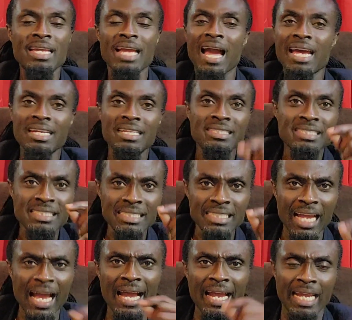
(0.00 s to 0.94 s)
At a
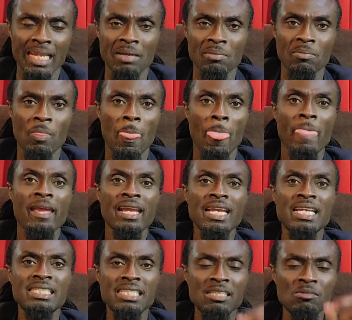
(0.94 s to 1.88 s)
time
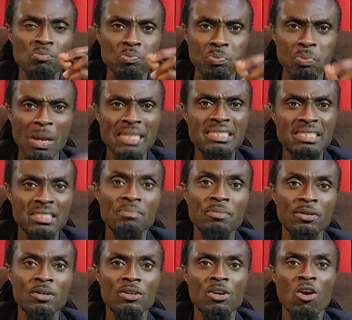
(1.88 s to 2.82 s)
it's
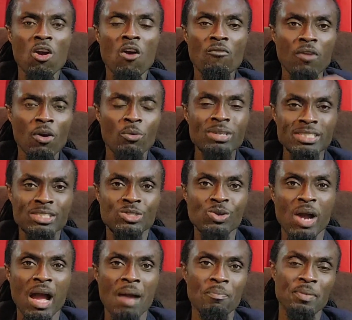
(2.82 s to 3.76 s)
impossible for it
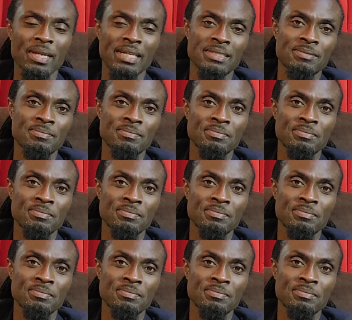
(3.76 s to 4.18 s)
to happen.